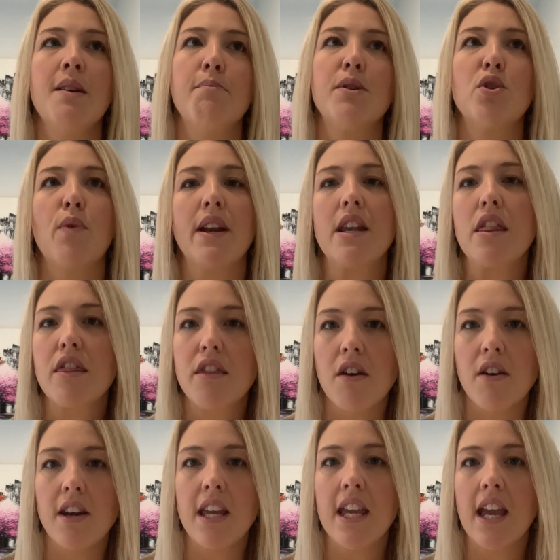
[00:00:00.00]
between
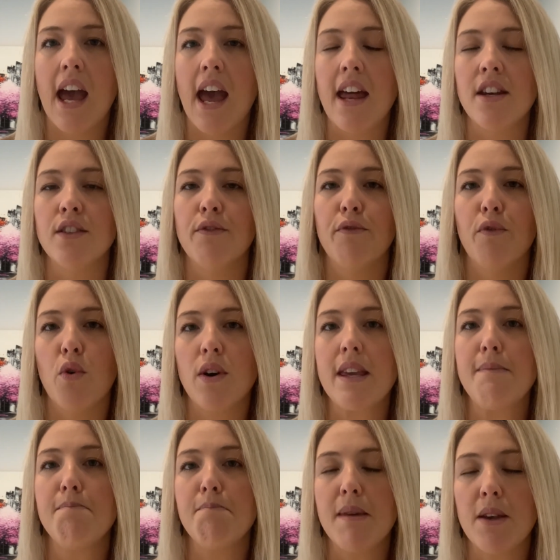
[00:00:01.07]
30 and 40
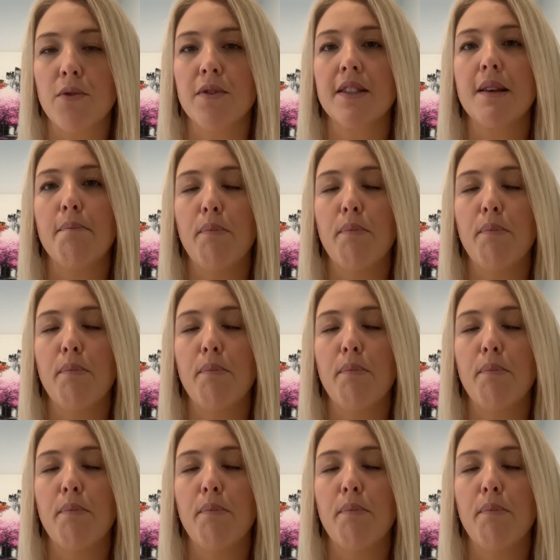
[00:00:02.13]
mils